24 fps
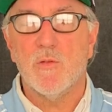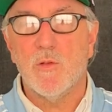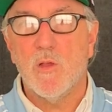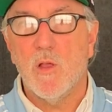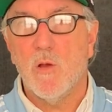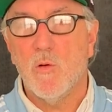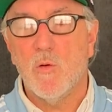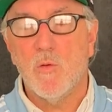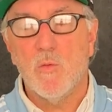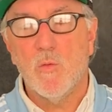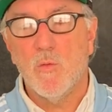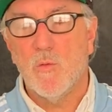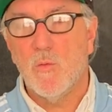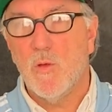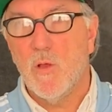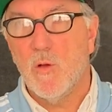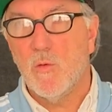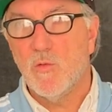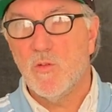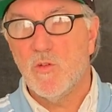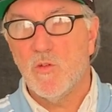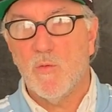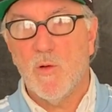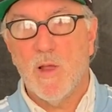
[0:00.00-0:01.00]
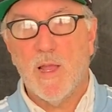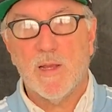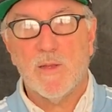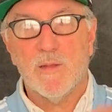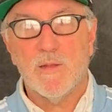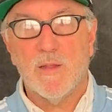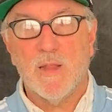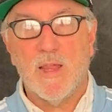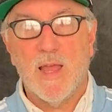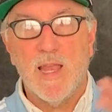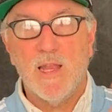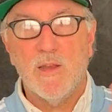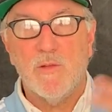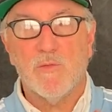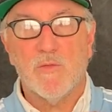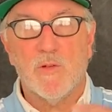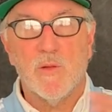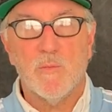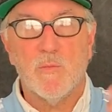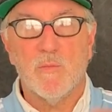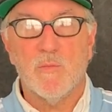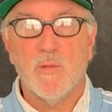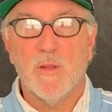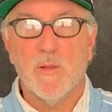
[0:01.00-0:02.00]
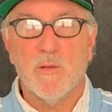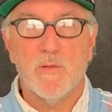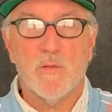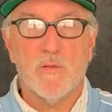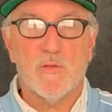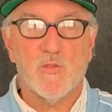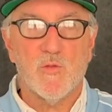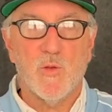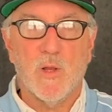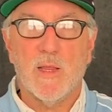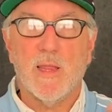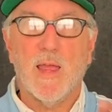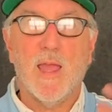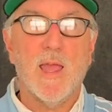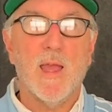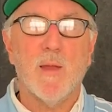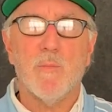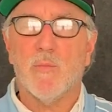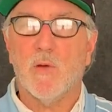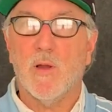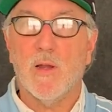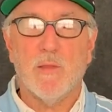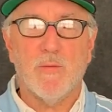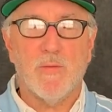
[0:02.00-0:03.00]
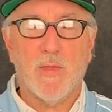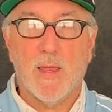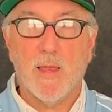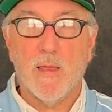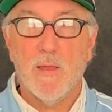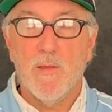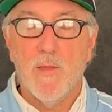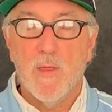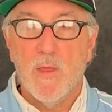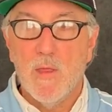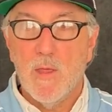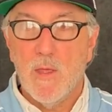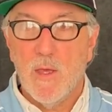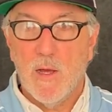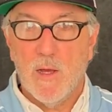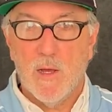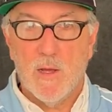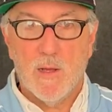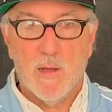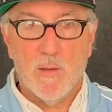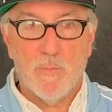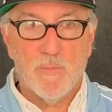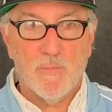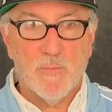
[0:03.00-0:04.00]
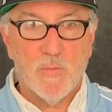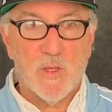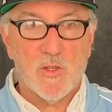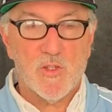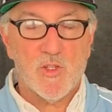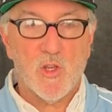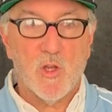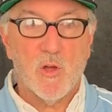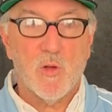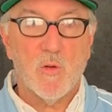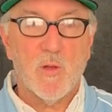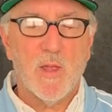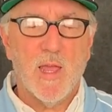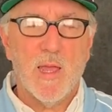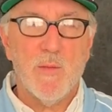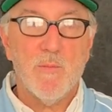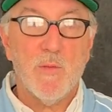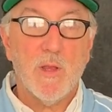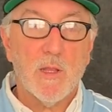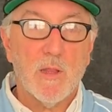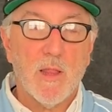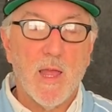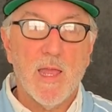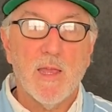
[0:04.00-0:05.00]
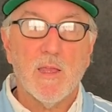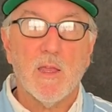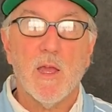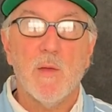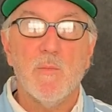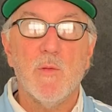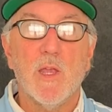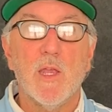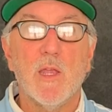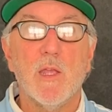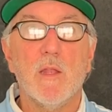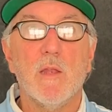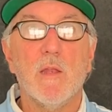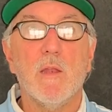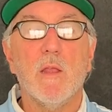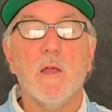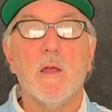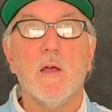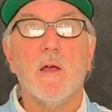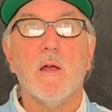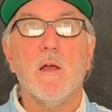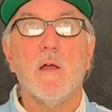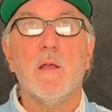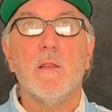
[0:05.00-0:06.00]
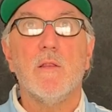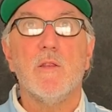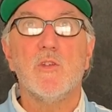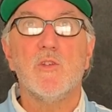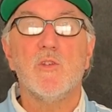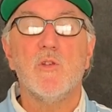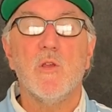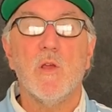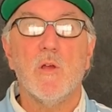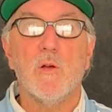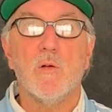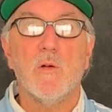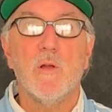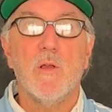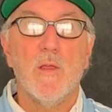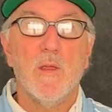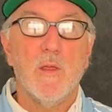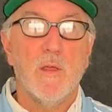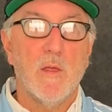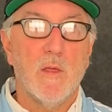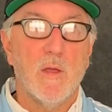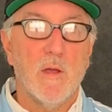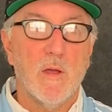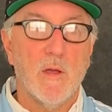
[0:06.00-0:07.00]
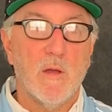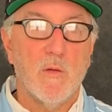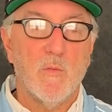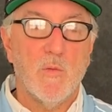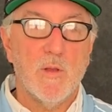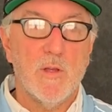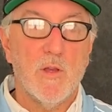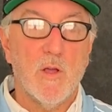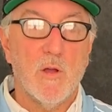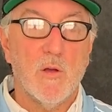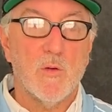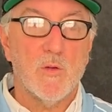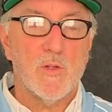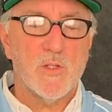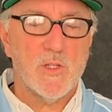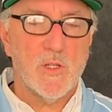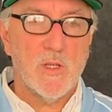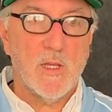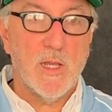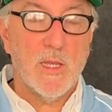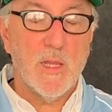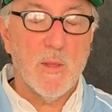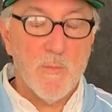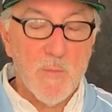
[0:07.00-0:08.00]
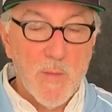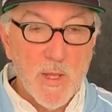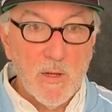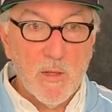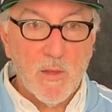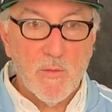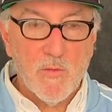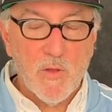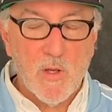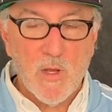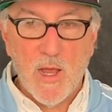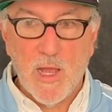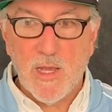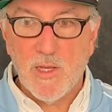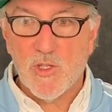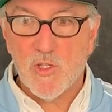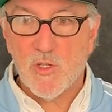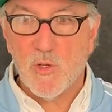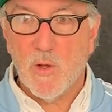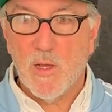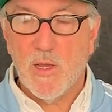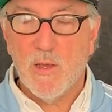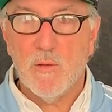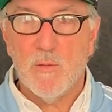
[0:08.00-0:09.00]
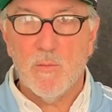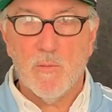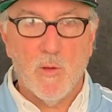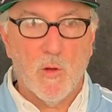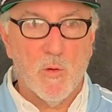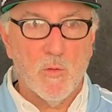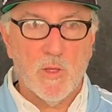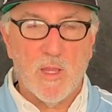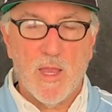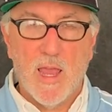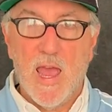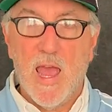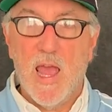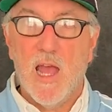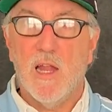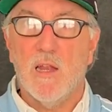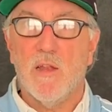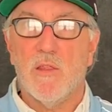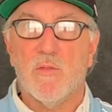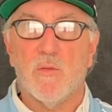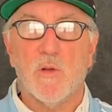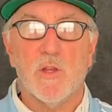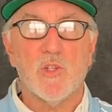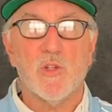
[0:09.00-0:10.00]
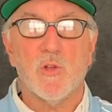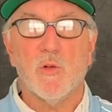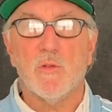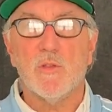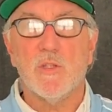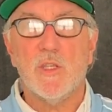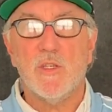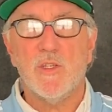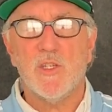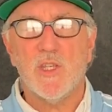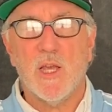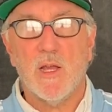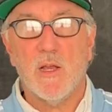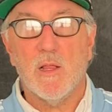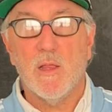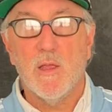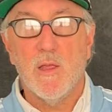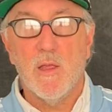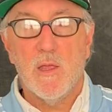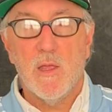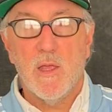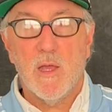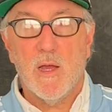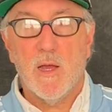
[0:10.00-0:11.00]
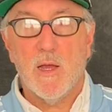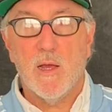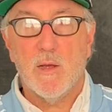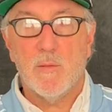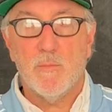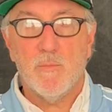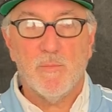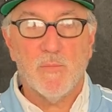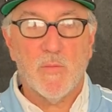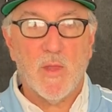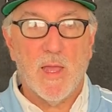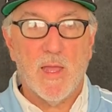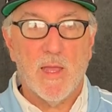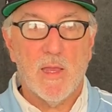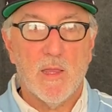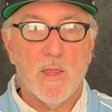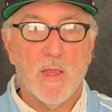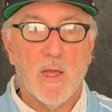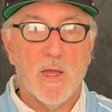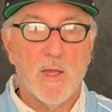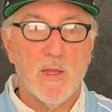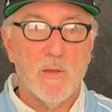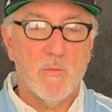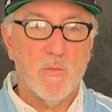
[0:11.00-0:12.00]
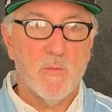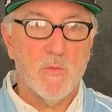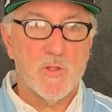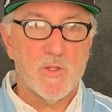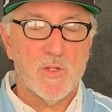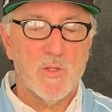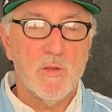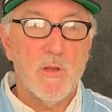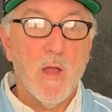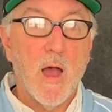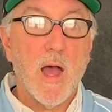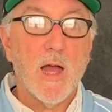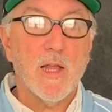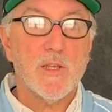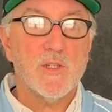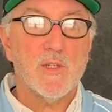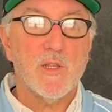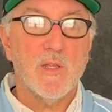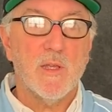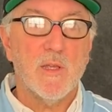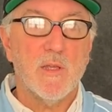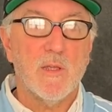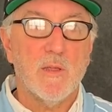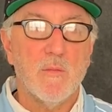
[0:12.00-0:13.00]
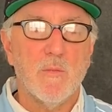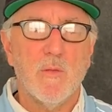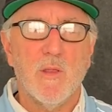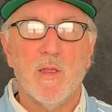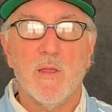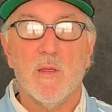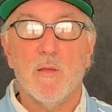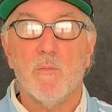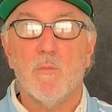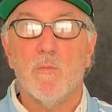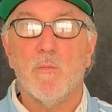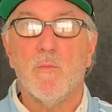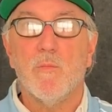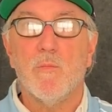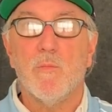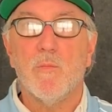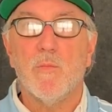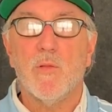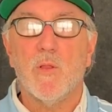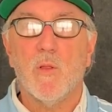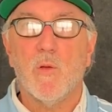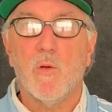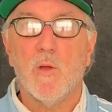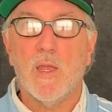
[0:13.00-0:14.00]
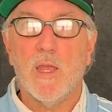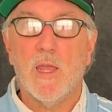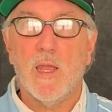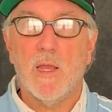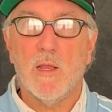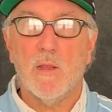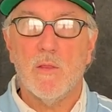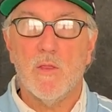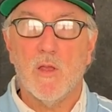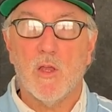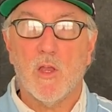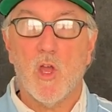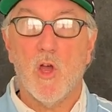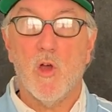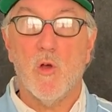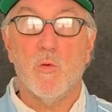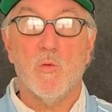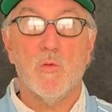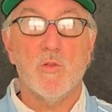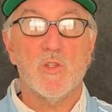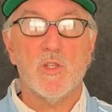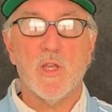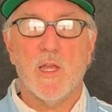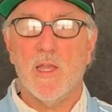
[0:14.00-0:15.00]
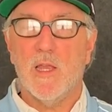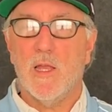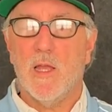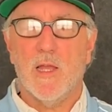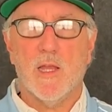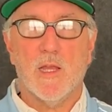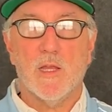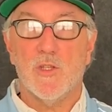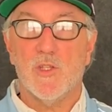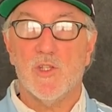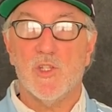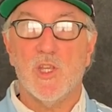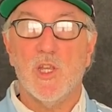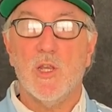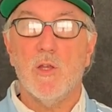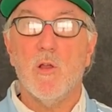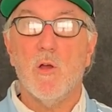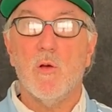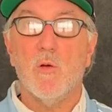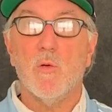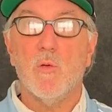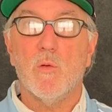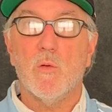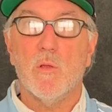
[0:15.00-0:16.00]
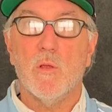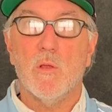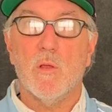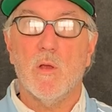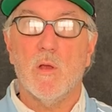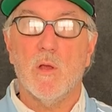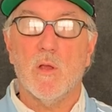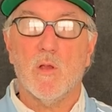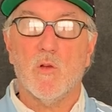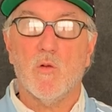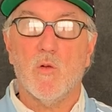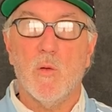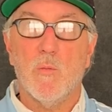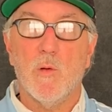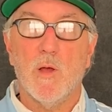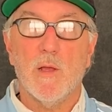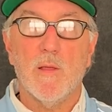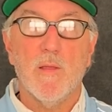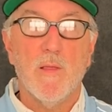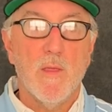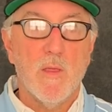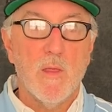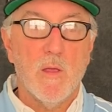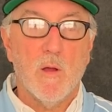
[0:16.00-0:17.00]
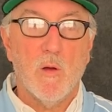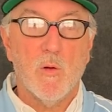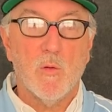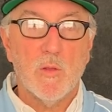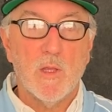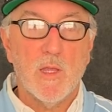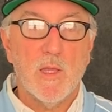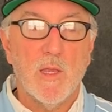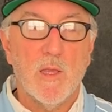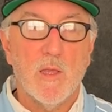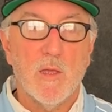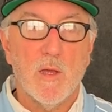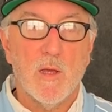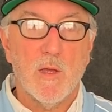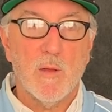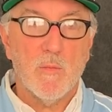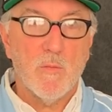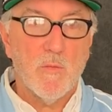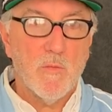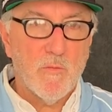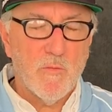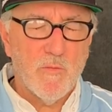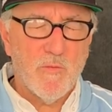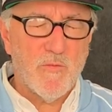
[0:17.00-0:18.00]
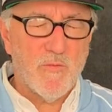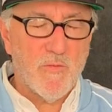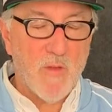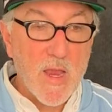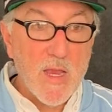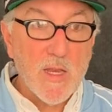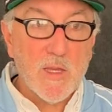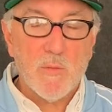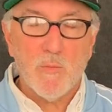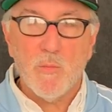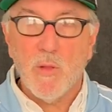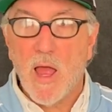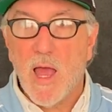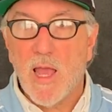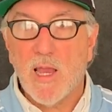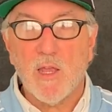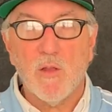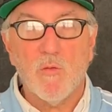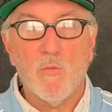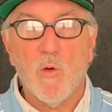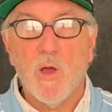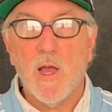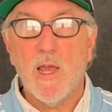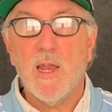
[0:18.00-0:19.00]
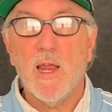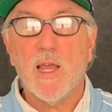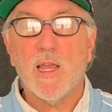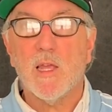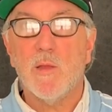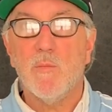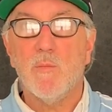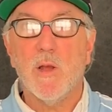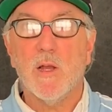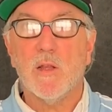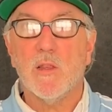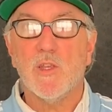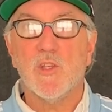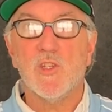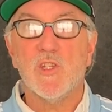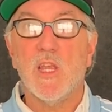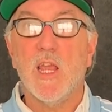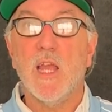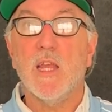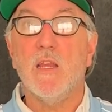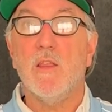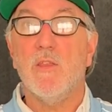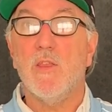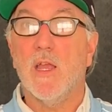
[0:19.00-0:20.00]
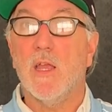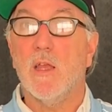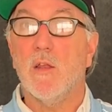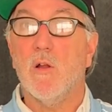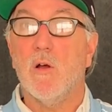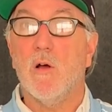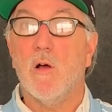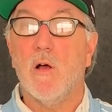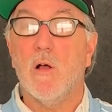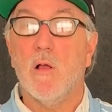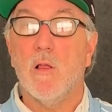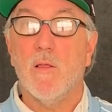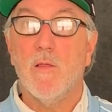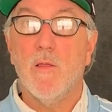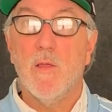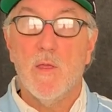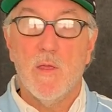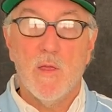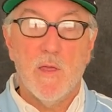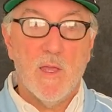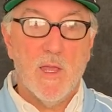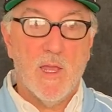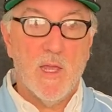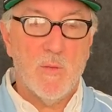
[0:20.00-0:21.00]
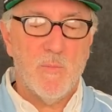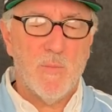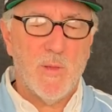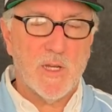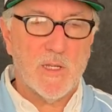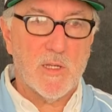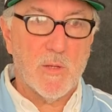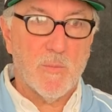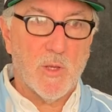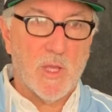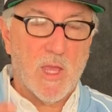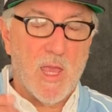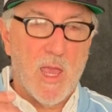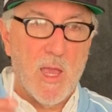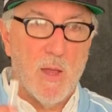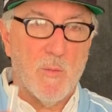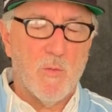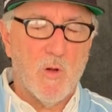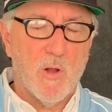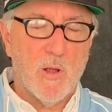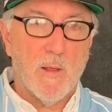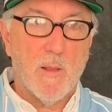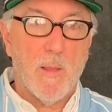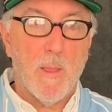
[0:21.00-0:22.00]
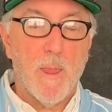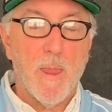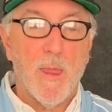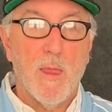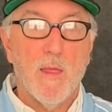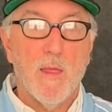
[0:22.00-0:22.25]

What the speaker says: and no direct light from the street lamp or anything. So ambient light coming in the studio windows in the middle of the night, so I only had threshold detail. I was not employing the cones. I could see no chroma, only faint black and white. I could barely see anything at all, and picked up a camera,